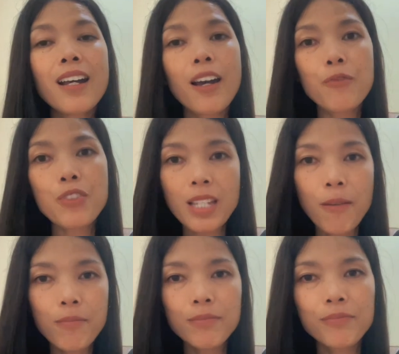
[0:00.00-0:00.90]

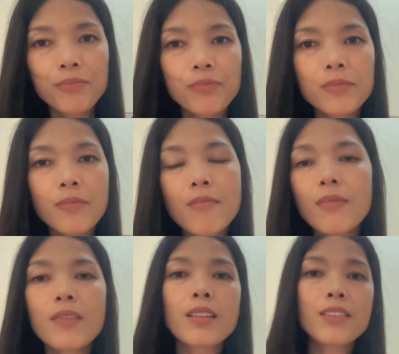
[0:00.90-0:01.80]

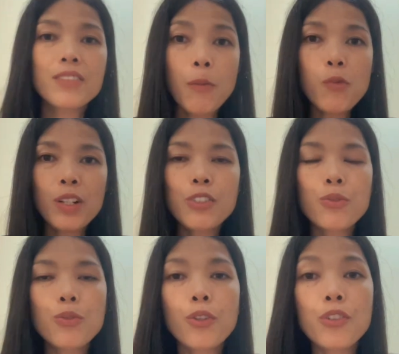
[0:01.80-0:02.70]
someone
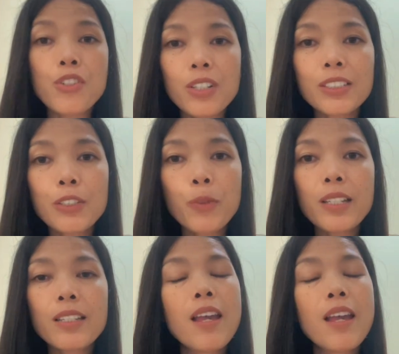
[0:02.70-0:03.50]
to consult with,